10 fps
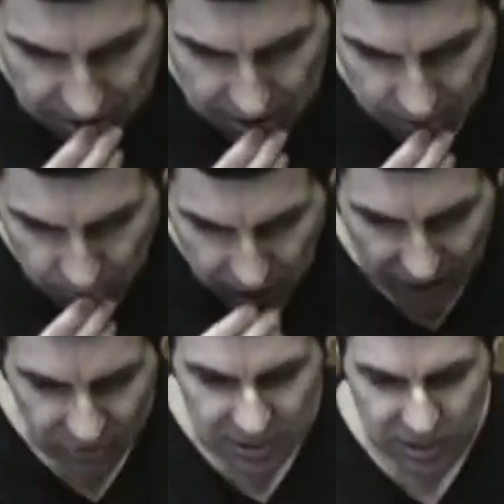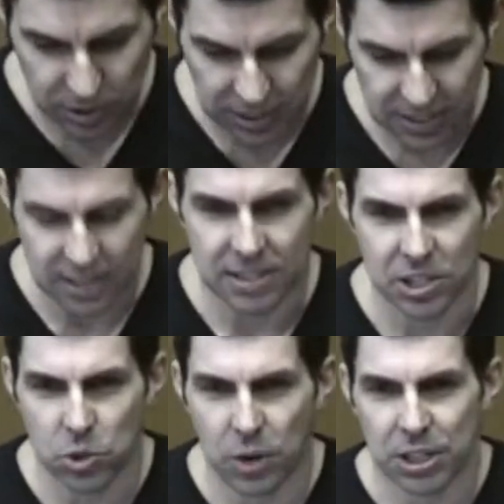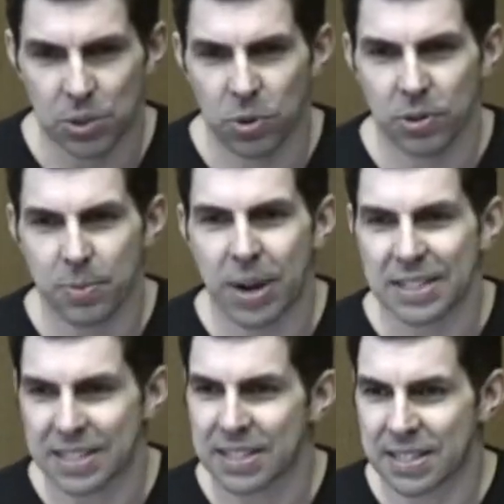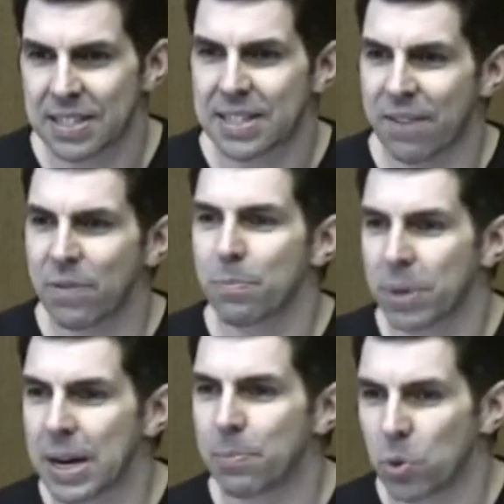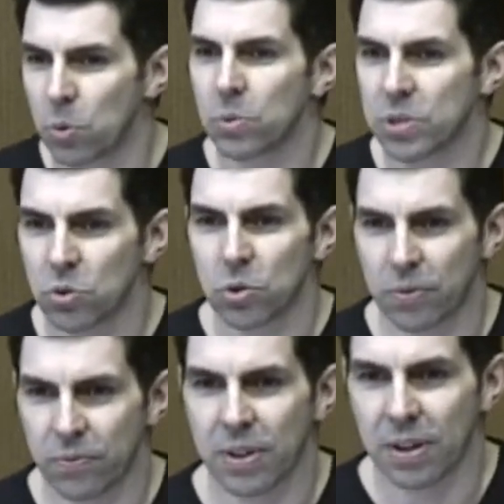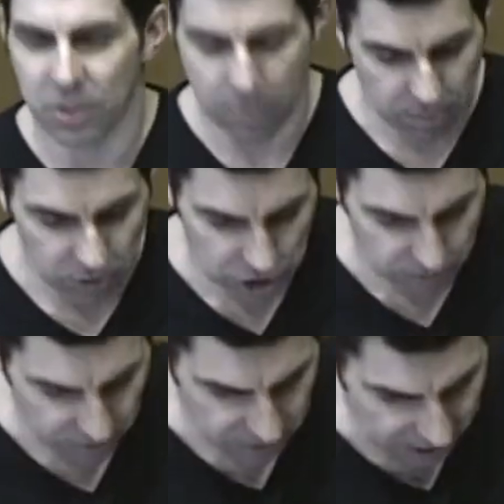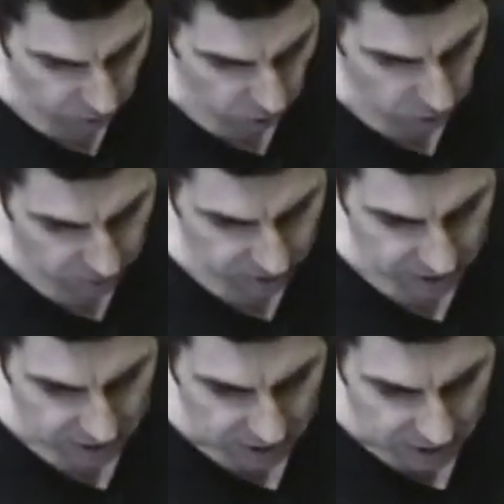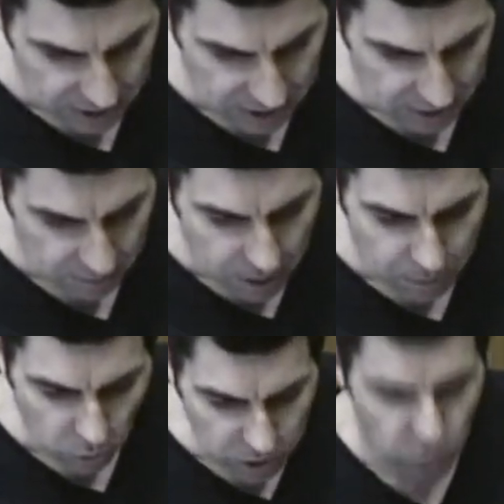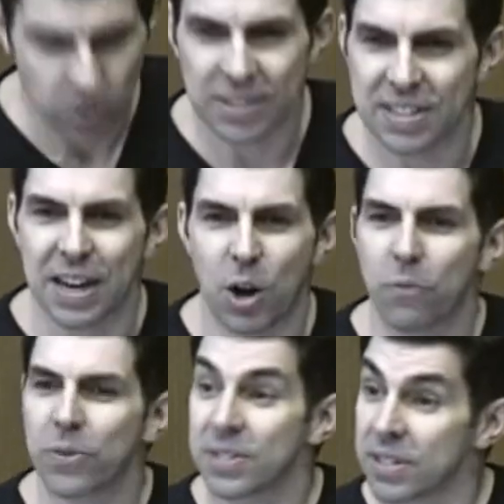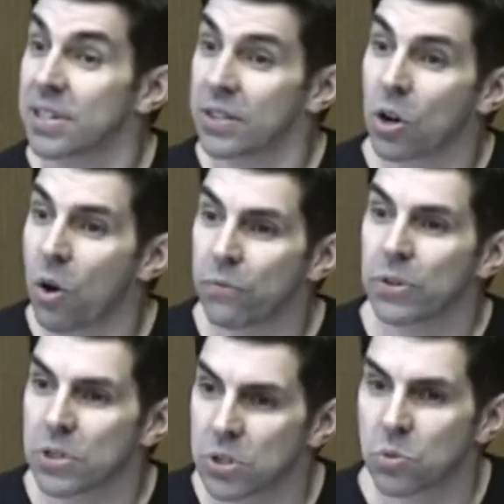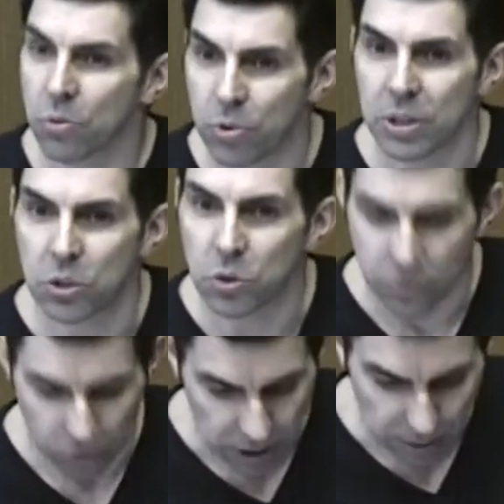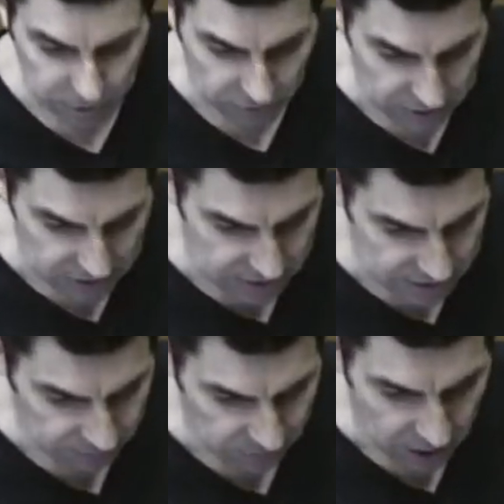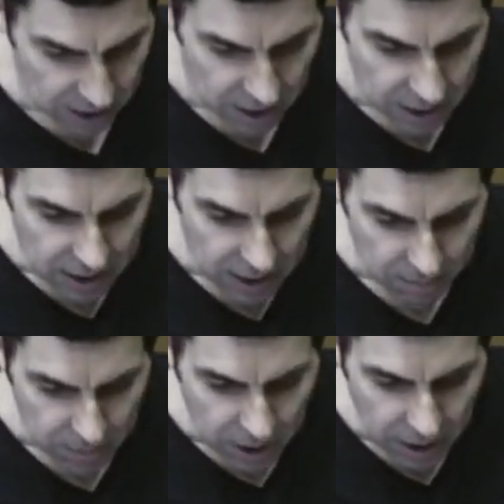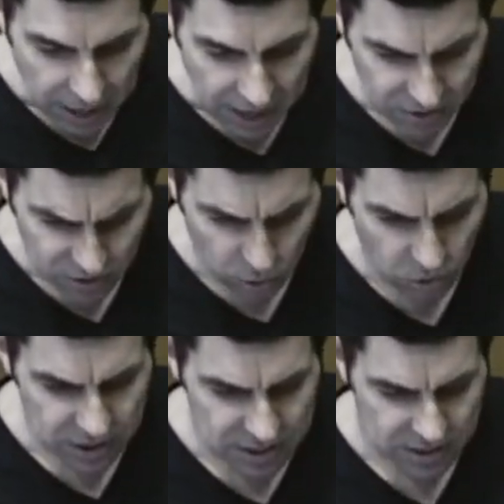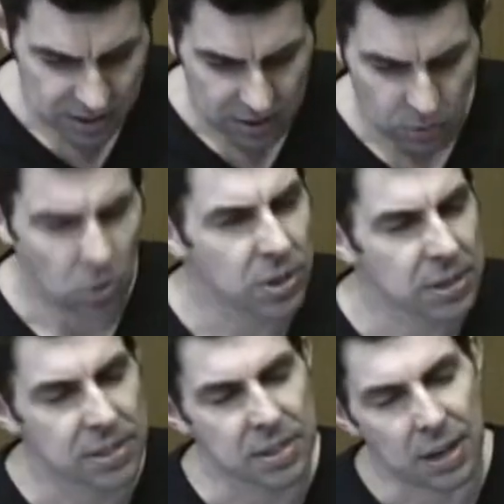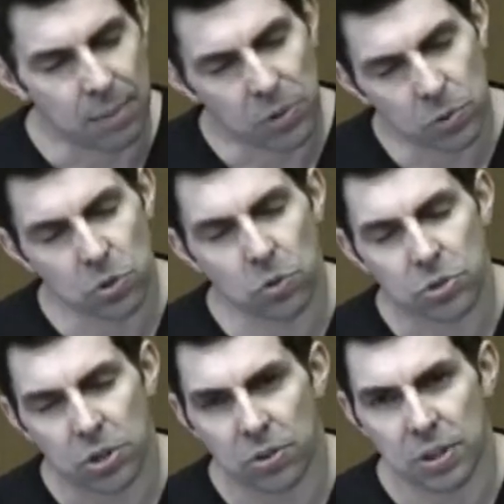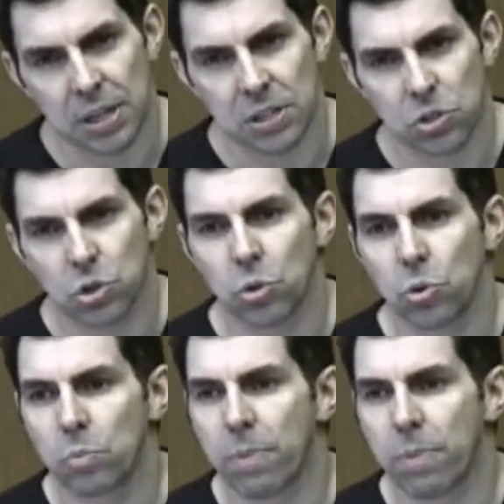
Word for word: Um, and this led to the situation where it was about seven people, sort of the, the membership of that group. Um, but we all went to their conferences, and the conferences were really good for a couple of years. Um, there were all these, there were all these, um, there was also these two